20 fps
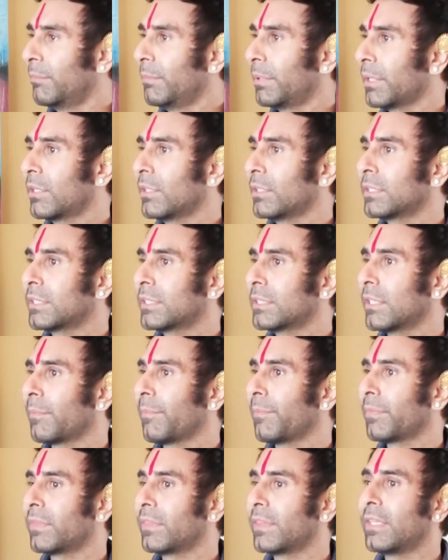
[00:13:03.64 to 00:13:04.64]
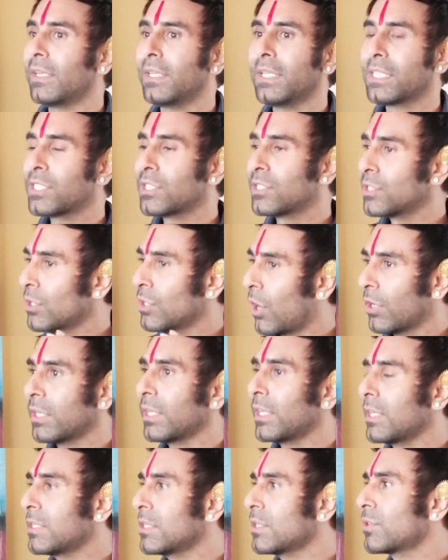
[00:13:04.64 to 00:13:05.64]
Because it's
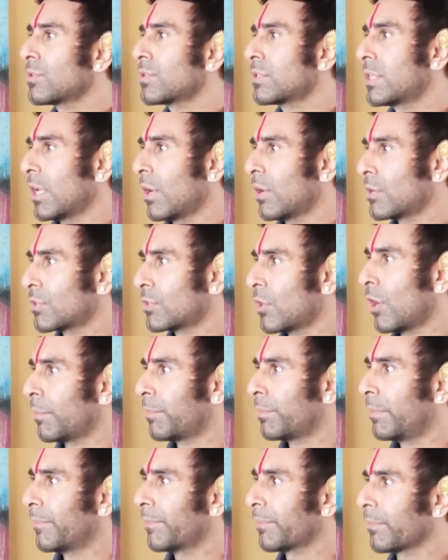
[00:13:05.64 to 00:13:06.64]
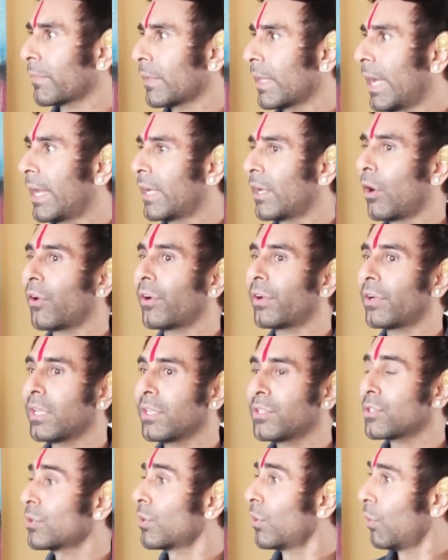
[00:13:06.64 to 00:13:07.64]
not easy to stay on top and not
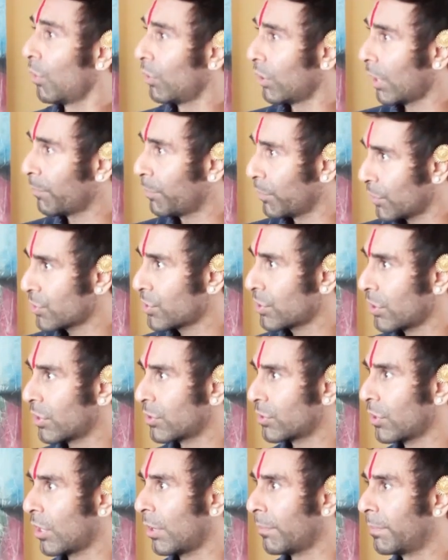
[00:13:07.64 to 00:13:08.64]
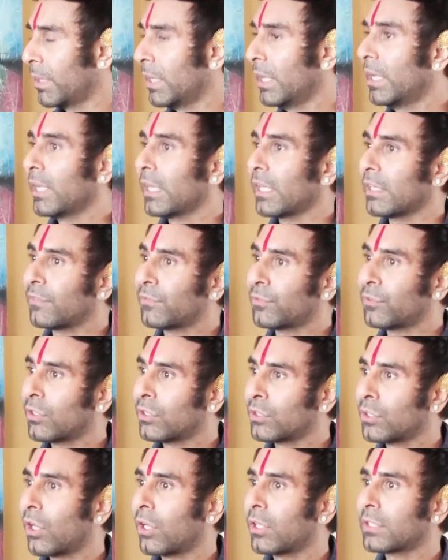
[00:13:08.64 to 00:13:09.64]
easy to hold a position on top if you're
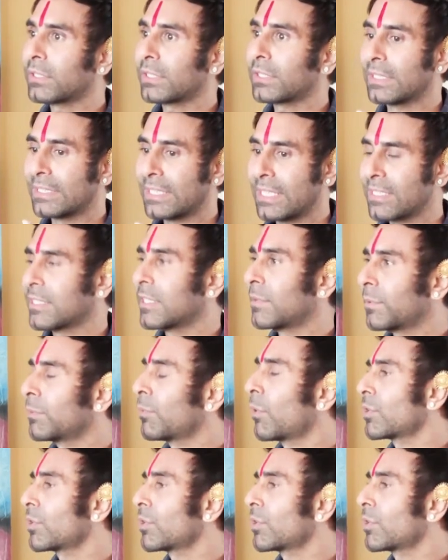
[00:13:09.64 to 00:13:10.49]
not consistent with